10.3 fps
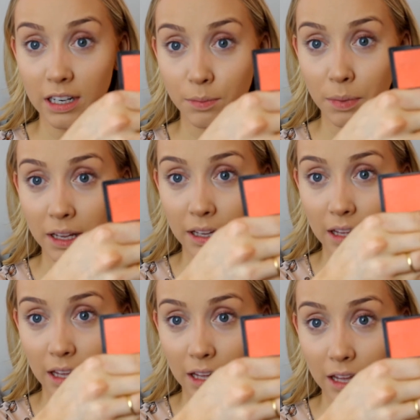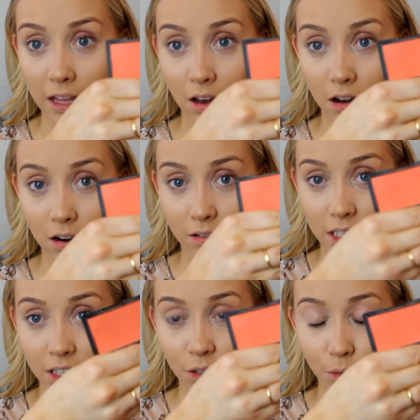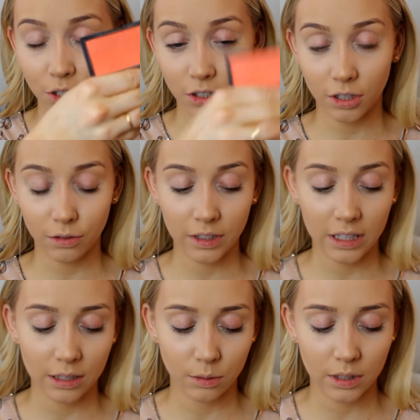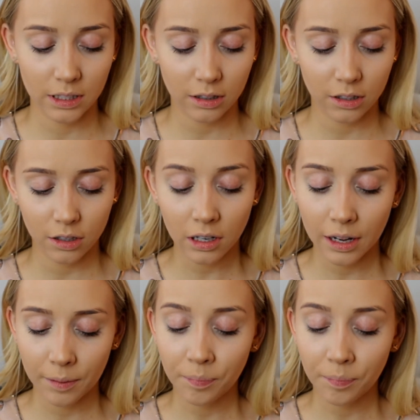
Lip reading: nice pinky orange, which will go really nice with this look.